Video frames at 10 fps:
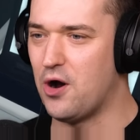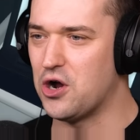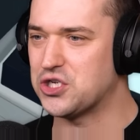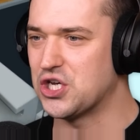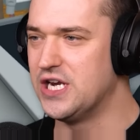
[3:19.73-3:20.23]

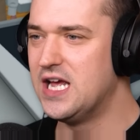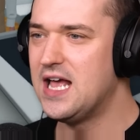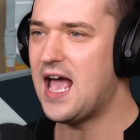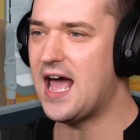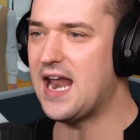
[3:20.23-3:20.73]
person
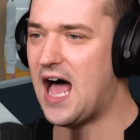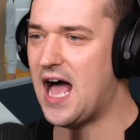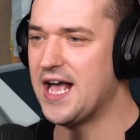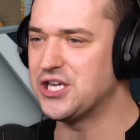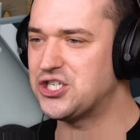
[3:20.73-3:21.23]
and
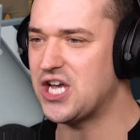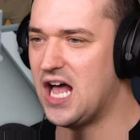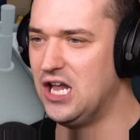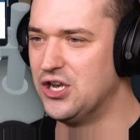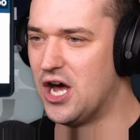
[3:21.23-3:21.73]
I
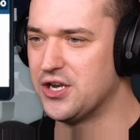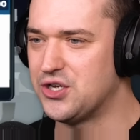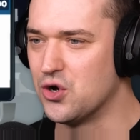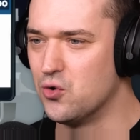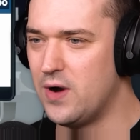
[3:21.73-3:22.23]
shall not
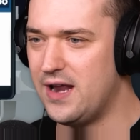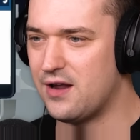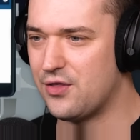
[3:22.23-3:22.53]
do it.